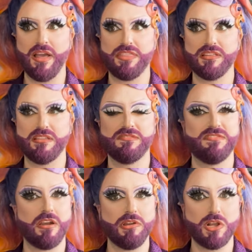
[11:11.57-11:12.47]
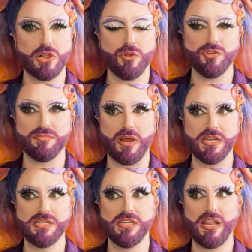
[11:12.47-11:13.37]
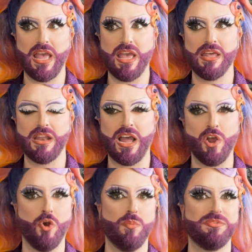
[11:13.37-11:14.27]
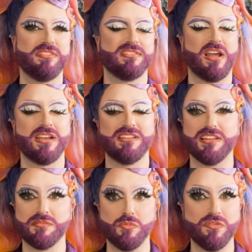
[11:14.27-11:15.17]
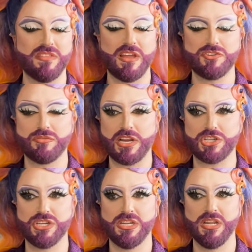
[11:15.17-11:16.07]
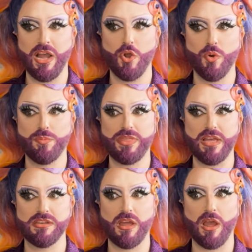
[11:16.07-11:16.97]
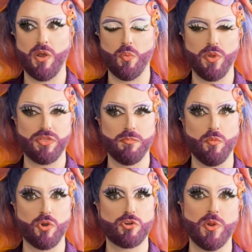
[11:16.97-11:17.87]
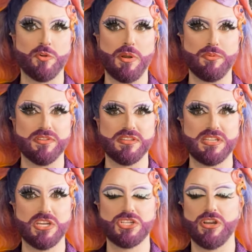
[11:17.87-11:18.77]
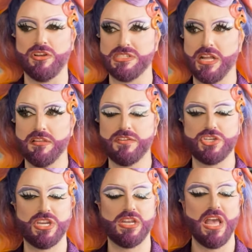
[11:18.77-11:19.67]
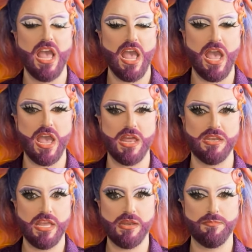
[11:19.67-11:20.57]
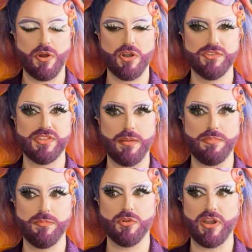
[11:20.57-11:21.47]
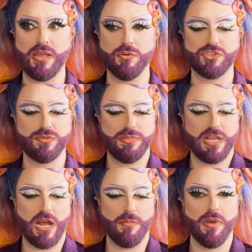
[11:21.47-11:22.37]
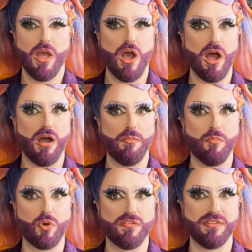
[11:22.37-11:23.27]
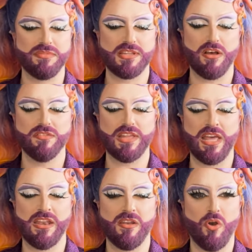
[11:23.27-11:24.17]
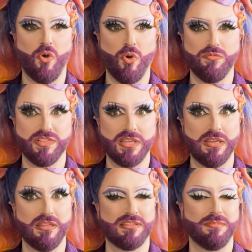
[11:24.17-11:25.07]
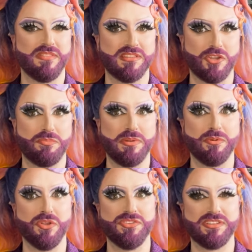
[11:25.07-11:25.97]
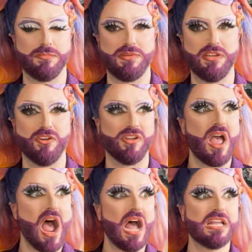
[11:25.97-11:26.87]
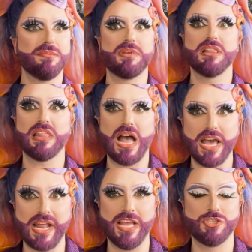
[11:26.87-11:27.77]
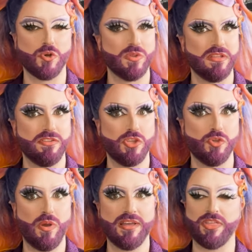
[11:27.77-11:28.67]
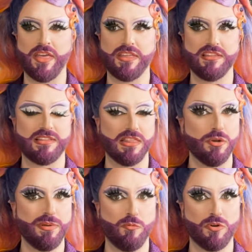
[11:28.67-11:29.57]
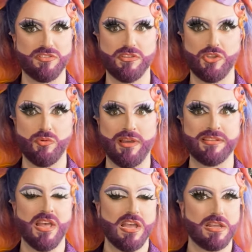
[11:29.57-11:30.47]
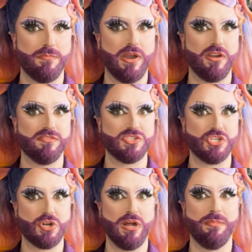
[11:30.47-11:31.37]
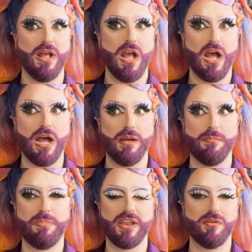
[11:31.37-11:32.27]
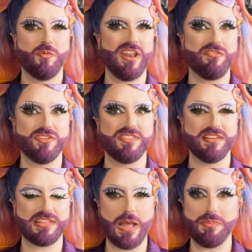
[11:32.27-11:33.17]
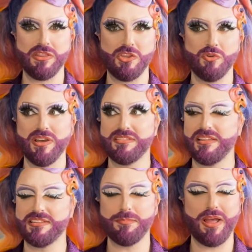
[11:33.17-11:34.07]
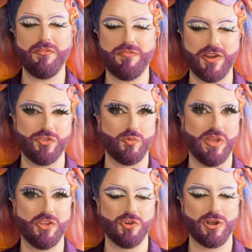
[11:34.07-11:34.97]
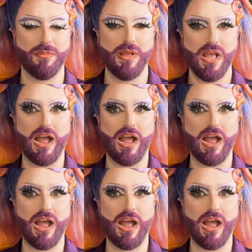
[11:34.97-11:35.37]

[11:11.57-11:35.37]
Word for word: I think it's very closed-minded and I hope society doesn't move in that direction. I hope that uh, with more queer representation on television and in bars that people are able to become uh, more of themselves and hopefully some of these other people disappear. I am glad I don't live in the US. I think it's a little bit worse in the US compared to Europe, uh, but whenever things happen in the US, they somehow find their way to Europe.